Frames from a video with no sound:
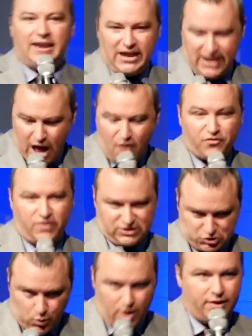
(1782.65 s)
need off of
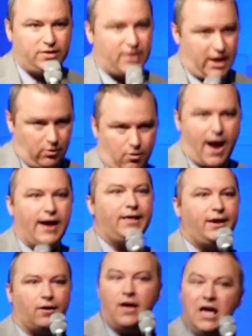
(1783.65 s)
this one thing right
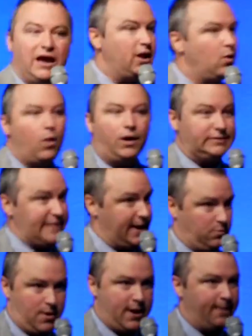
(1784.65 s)
here. It don't work
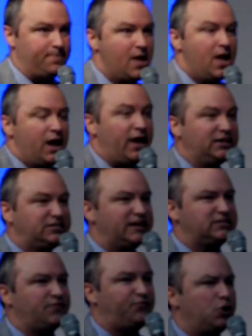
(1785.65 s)
that way. He
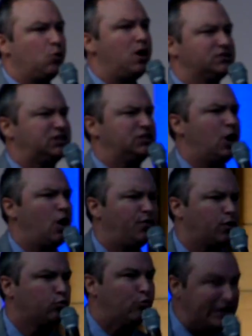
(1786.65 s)
says, if you want to know
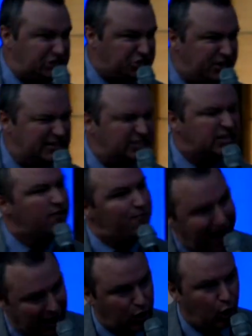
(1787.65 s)
the richness of
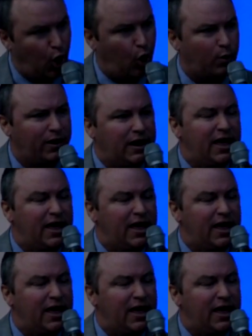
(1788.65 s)
my glory,